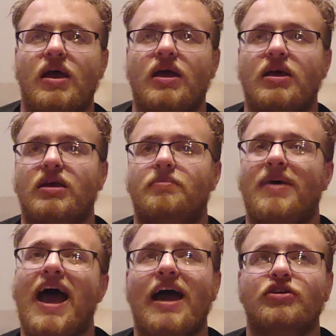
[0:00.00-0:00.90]
a
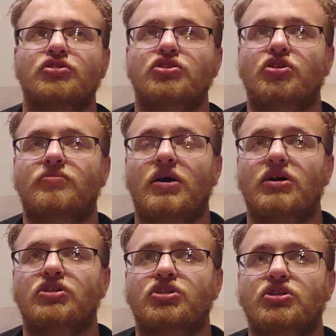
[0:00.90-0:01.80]
pattern so
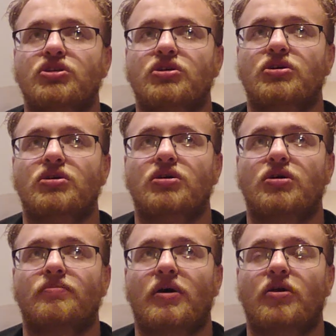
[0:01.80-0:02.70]
much,
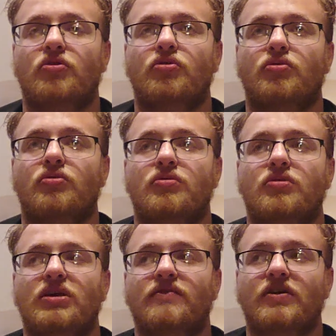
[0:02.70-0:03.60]
but
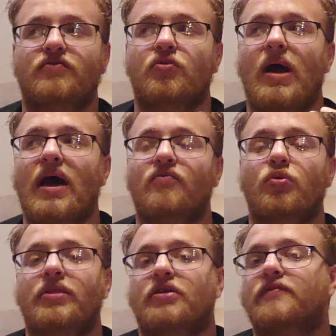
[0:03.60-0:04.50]
even if you have
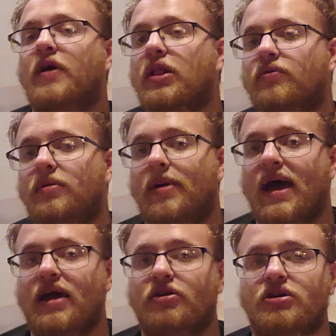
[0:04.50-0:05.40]
one that's following a
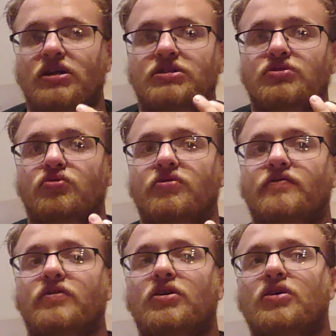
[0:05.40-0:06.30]
pattern, it sort of
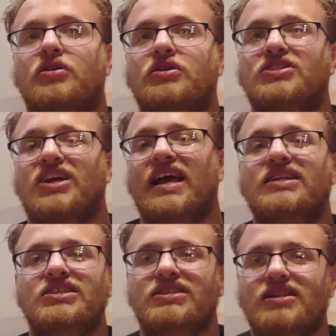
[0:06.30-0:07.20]

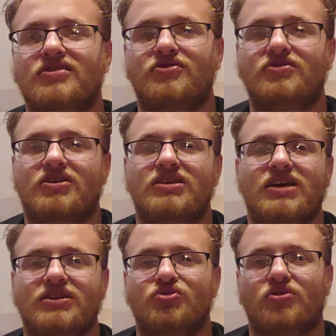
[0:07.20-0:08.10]
changes a little, because
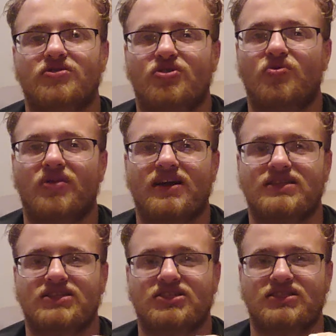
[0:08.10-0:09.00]
I sort of don't like
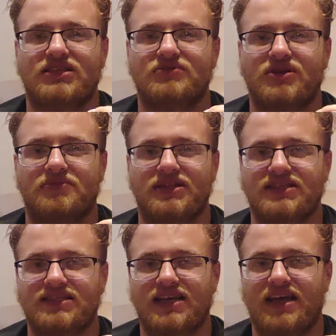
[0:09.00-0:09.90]
to just keep something
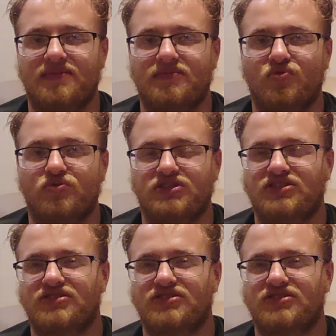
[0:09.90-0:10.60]
the same, which